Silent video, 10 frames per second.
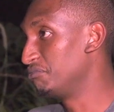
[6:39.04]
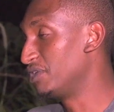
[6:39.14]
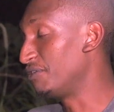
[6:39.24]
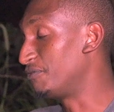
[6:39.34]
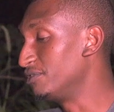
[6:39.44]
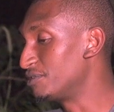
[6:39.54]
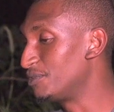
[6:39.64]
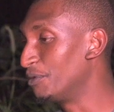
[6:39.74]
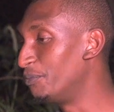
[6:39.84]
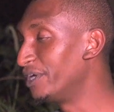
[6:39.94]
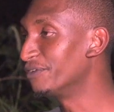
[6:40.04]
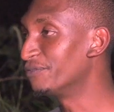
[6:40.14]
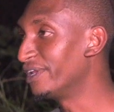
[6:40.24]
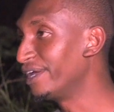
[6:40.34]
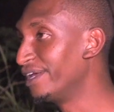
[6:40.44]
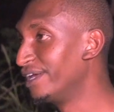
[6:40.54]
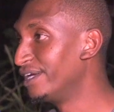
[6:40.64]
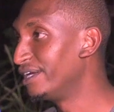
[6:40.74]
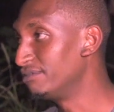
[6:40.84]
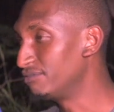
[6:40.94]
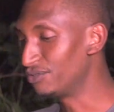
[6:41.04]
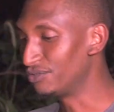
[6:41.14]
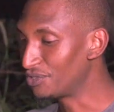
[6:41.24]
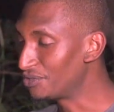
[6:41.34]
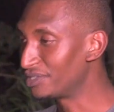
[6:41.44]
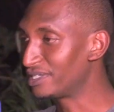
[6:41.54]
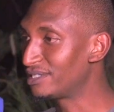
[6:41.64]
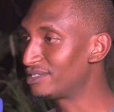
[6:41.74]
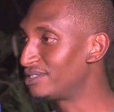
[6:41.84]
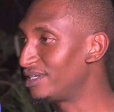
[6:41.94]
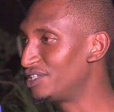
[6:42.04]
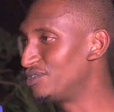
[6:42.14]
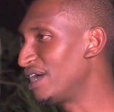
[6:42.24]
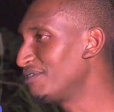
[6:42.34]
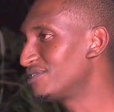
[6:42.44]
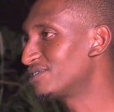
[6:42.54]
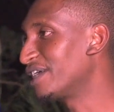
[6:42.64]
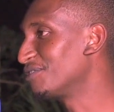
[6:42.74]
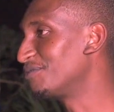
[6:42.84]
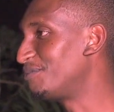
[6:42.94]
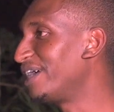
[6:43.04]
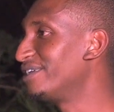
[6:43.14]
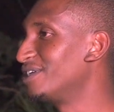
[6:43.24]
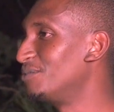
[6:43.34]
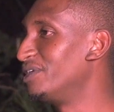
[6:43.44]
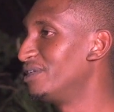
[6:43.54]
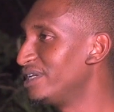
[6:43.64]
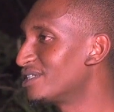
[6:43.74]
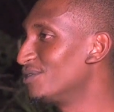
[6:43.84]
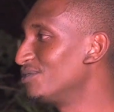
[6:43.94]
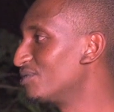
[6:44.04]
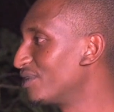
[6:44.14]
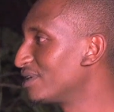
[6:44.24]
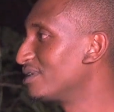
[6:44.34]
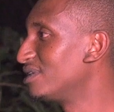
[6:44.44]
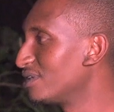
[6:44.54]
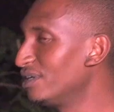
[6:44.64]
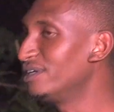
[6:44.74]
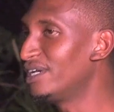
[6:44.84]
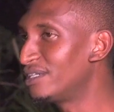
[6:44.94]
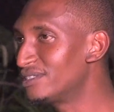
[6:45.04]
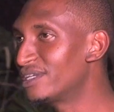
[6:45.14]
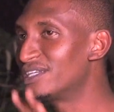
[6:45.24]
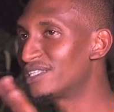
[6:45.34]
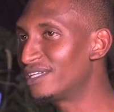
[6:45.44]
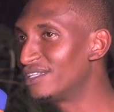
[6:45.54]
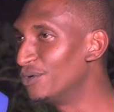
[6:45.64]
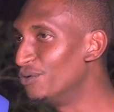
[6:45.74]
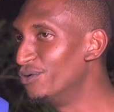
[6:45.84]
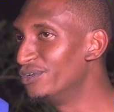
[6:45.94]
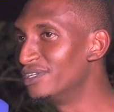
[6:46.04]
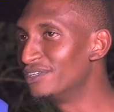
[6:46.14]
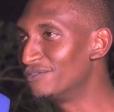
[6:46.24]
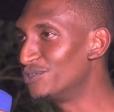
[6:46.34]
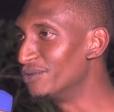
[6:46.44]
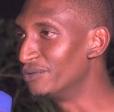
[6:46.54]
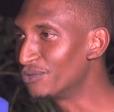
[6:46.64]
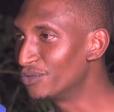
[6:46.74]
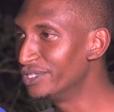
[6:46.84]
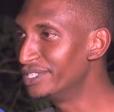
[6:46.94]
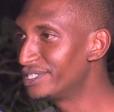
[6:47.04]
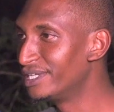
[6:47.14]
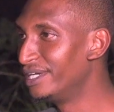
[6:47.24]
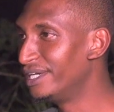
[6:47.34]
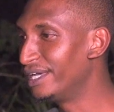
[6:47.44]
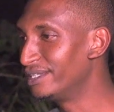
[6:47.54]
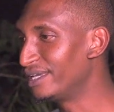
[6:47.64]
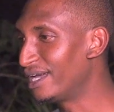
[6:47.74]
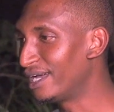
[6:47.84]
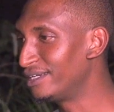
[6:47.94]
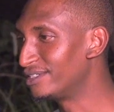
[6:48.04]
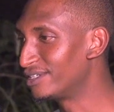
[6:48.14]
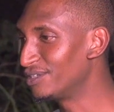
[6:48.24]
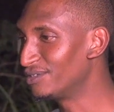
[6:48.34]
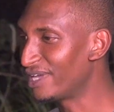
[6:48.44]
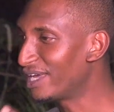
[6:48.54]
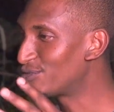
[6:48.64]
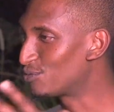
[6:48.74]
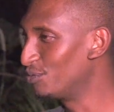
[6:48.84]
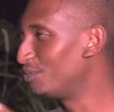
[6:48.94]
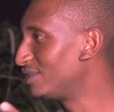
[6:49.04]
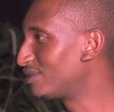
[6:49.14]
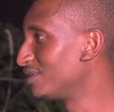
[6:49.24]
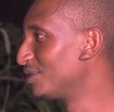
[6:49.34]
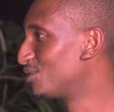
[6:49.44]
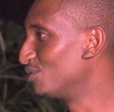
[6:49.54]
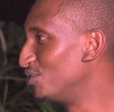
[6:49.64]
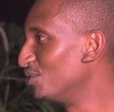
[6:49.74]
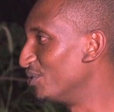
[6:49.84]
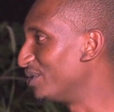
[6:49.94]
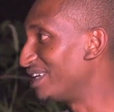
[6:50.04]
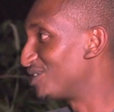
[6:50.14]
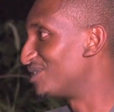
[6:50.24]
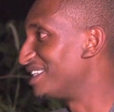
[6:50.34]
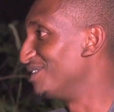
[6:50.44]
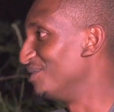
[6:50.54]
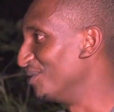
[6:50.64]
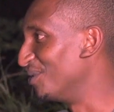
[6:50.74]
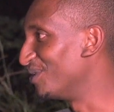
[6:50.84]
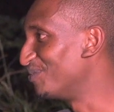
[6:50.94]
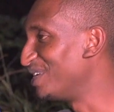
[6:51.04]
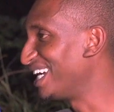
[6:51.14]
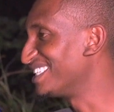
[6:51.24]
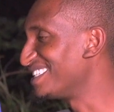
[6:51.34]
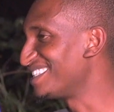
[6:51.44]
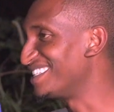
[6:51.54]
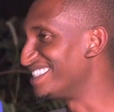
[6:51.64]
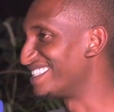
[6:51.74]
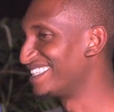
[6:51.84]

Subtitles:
It feels to be a butterfly. And, you know, during that stage, you have this kind of panic. But later on, you kind of think, oh, yeah, these guys had their own individual roles. And they had, you know, they had so much to do that you didn't know behind the scenes.